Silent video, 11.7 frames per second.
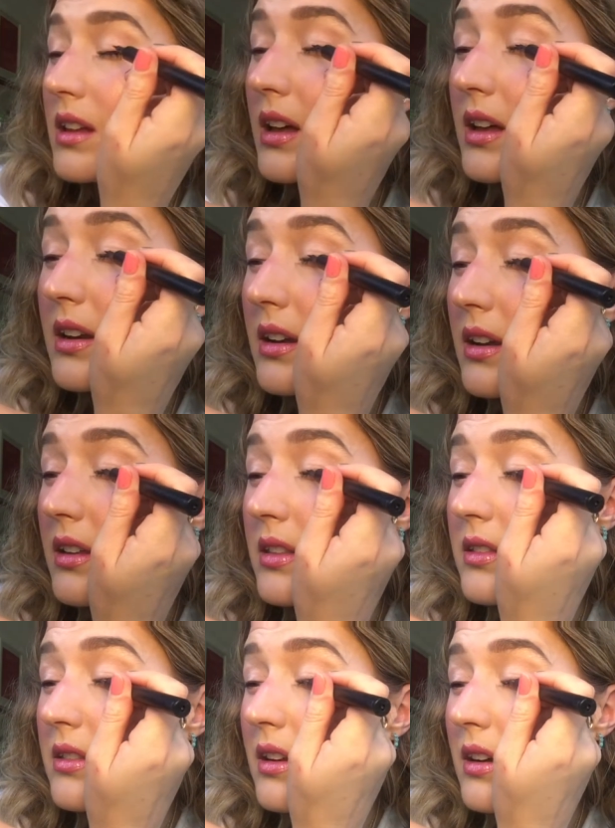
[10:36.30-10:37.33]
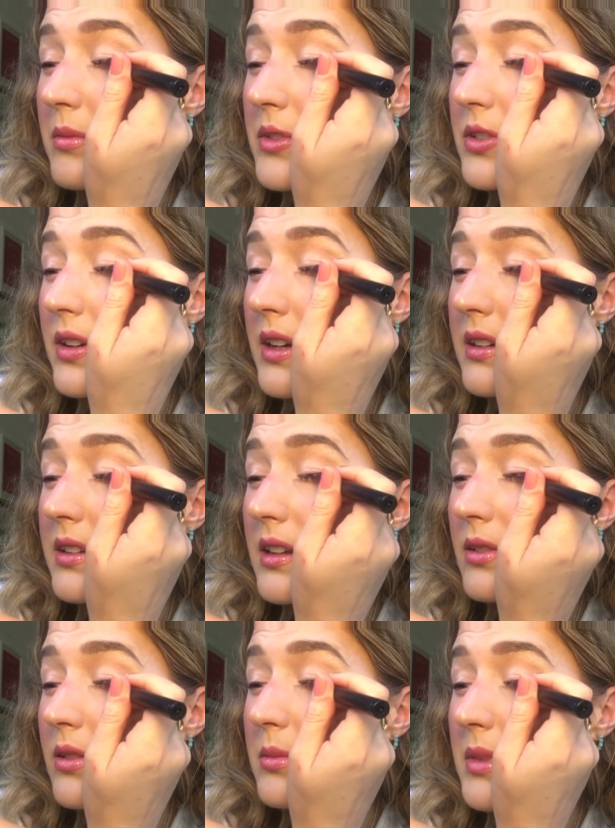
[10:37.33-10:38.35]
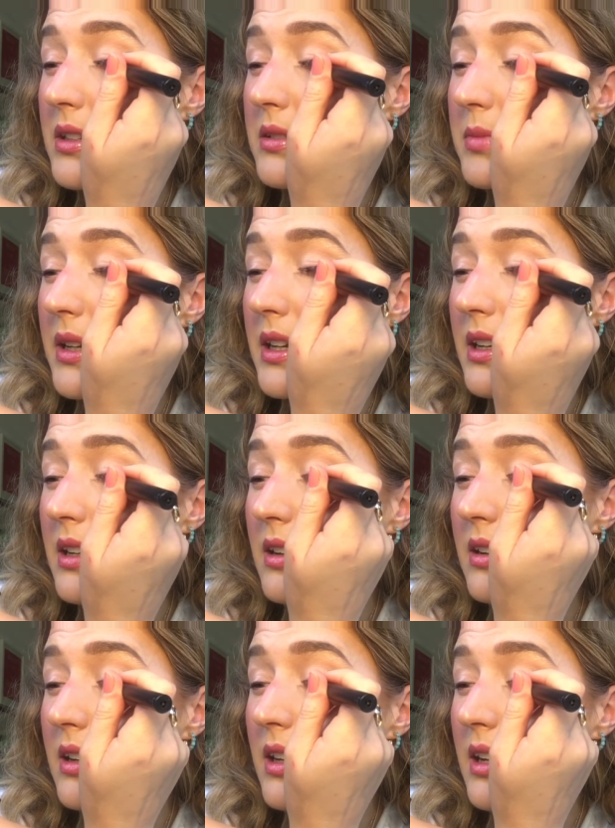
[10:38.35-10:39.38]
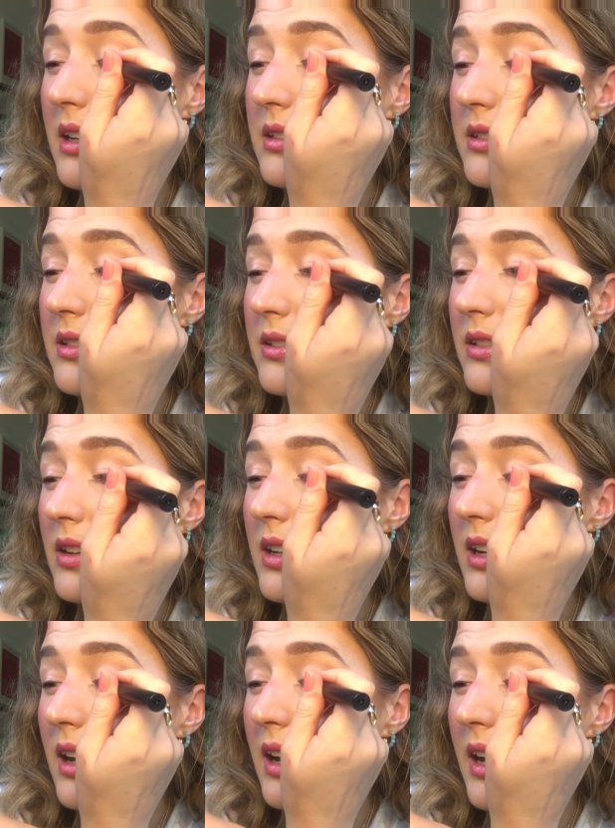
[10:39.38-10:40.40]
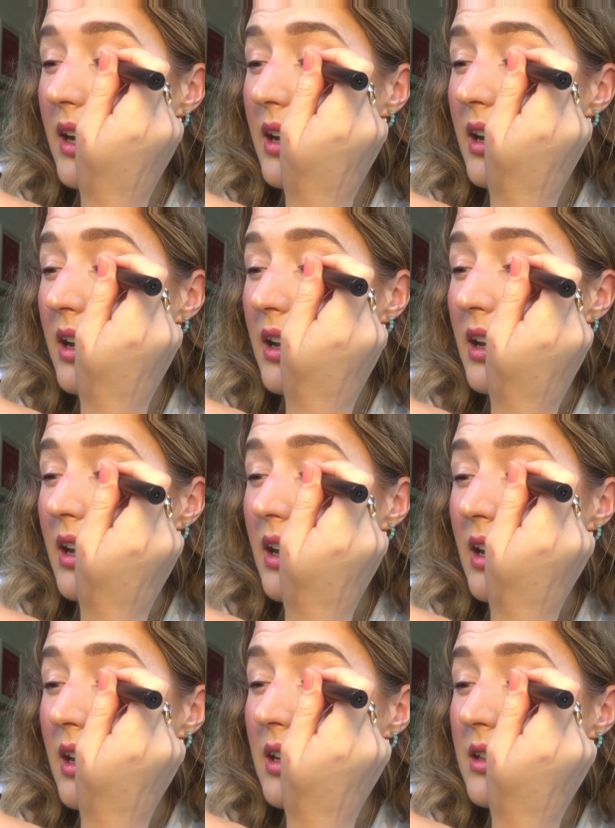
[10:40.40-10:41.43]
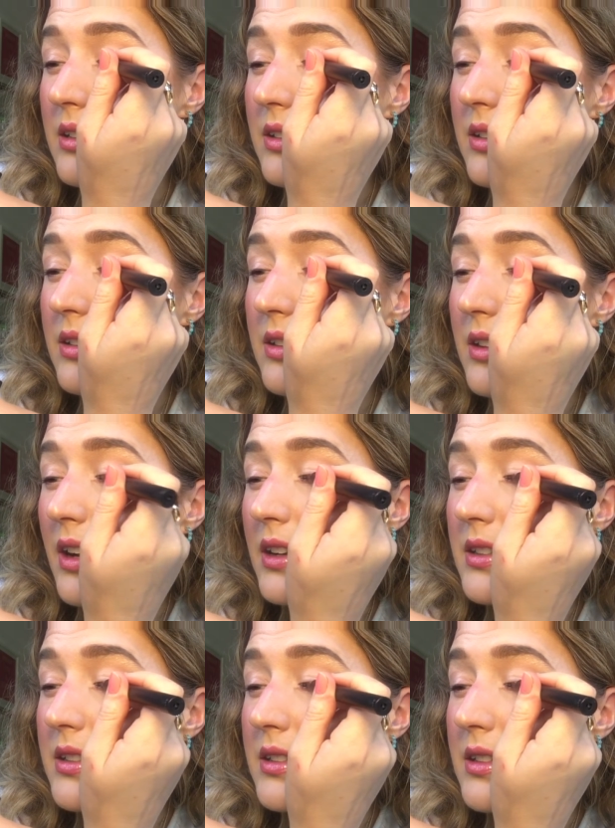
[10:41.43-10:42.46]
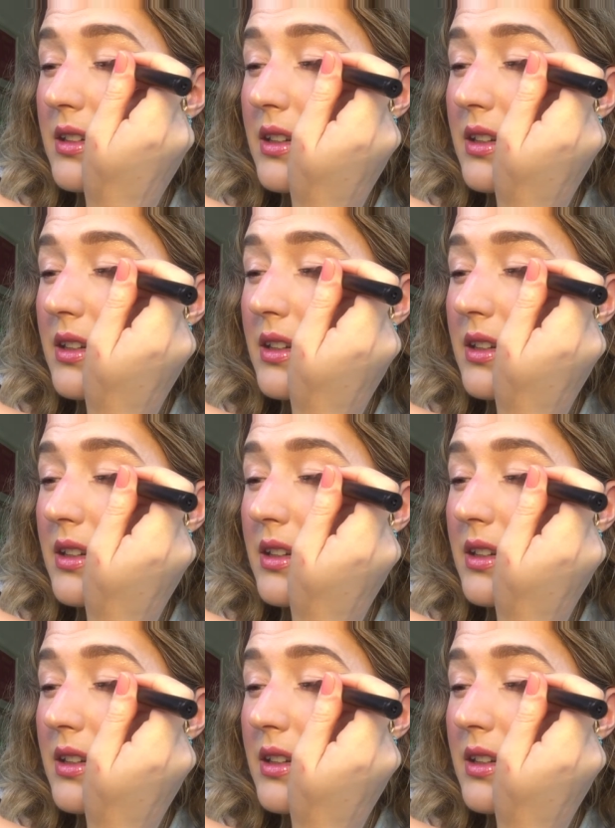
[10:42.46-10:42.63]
And I'm trying to almost make it look like it's not a line. It's just